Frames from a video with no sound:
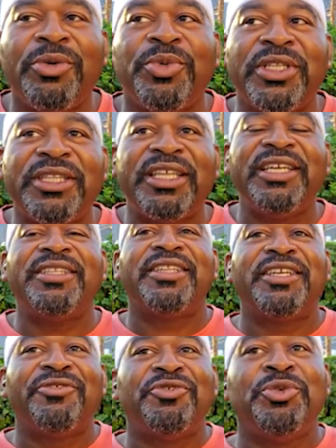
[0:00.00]
would think
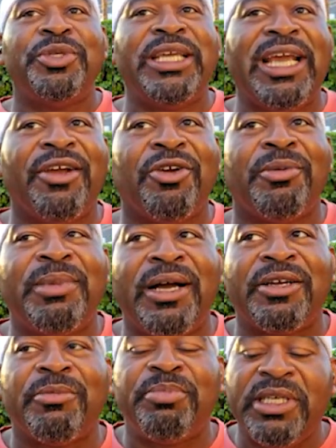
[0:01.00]
that if you care
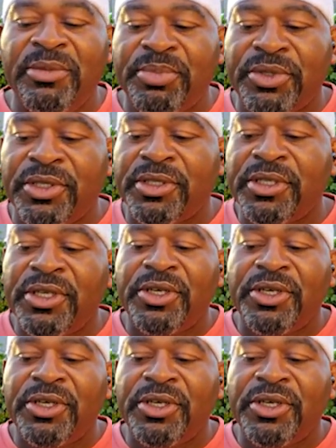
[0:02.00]
about a people